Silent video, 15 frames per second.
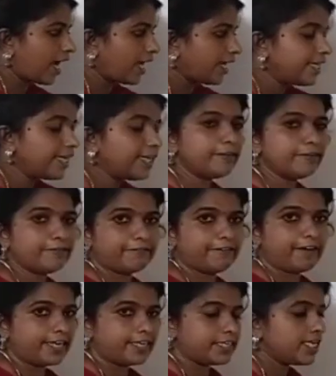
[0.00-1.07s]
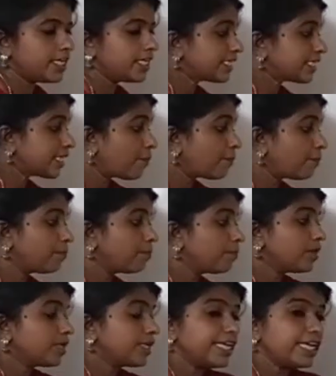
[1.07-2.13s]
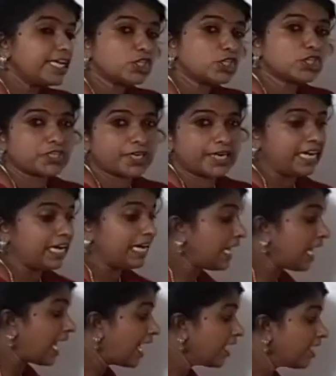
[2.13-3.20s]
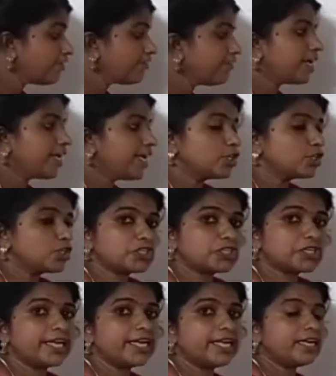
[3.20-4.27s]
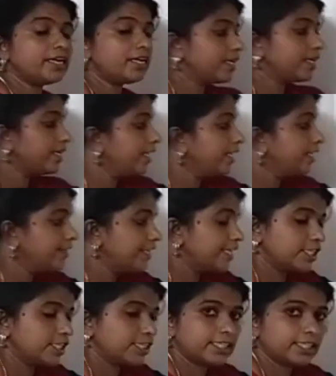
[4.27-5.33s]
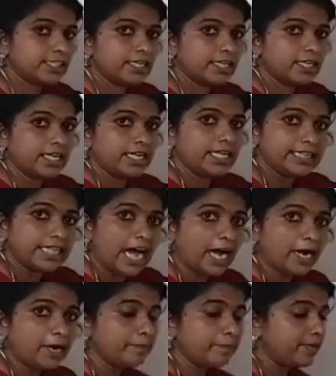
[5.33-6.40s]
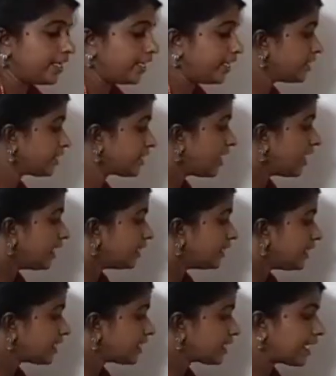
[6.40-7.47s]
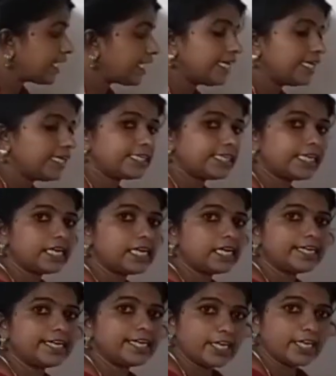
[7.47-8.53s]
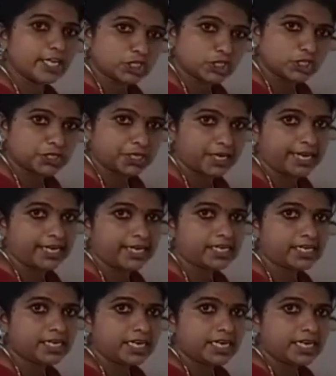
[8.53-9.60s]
identified some S-strain, live S-strain in this. That means this heat-killed S-strain